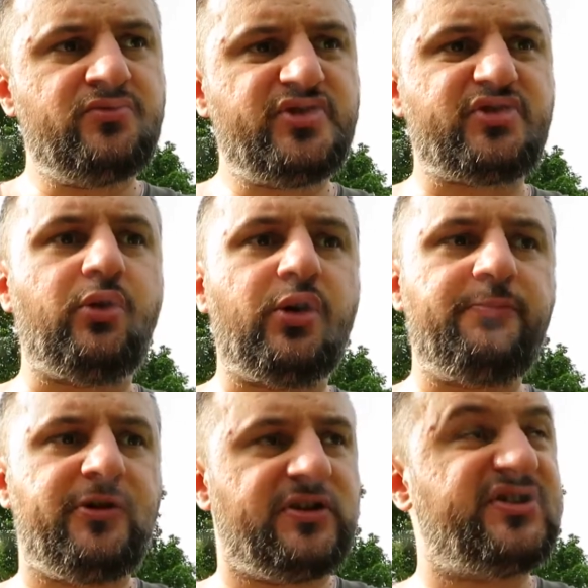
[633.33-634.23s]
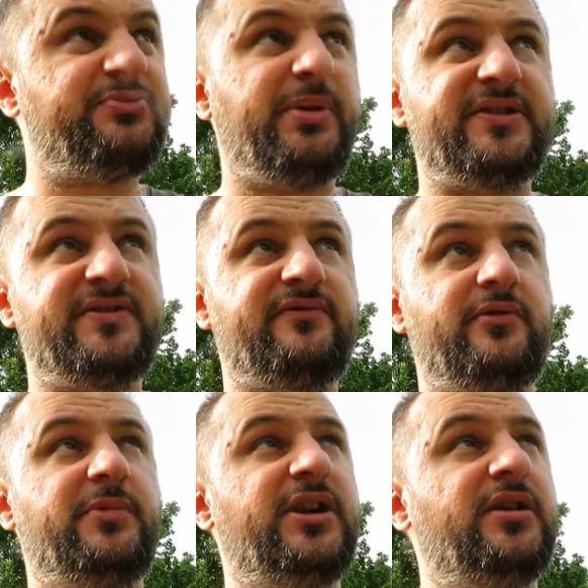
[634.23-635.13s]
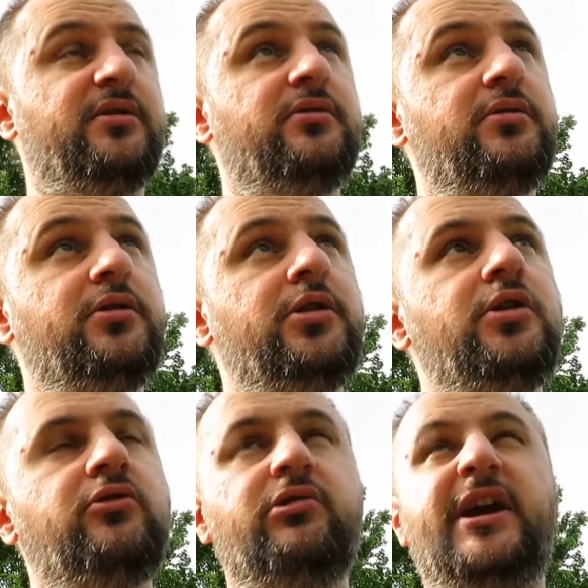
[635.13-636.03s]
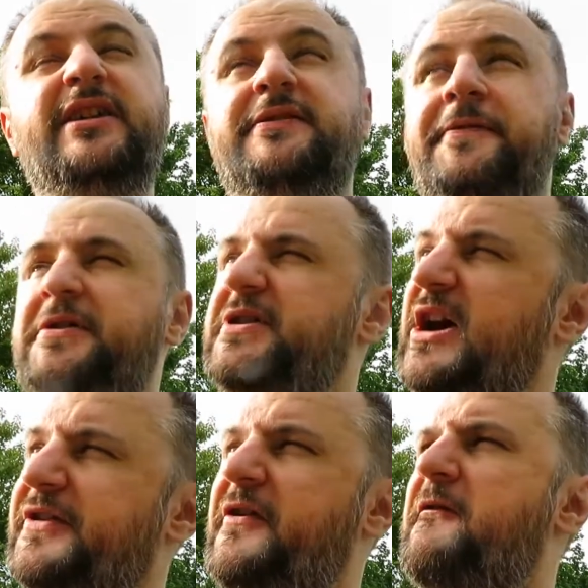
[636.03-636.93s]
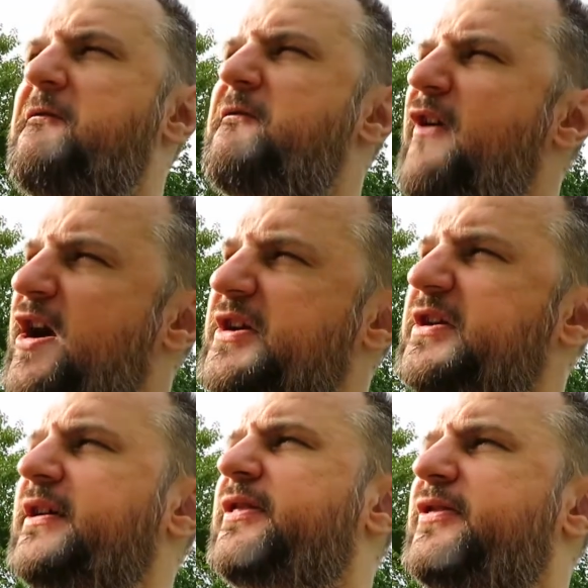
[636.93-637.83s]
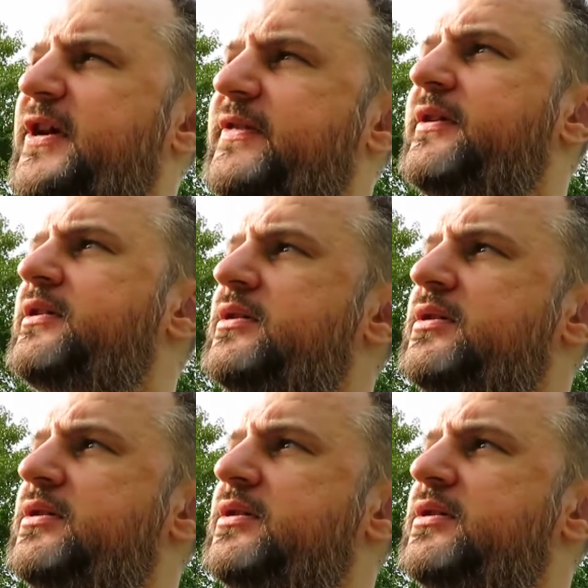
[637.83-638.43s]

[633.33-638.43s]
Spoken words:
Scorpion, a specter from hell. Raiden, the god of fucking thunder.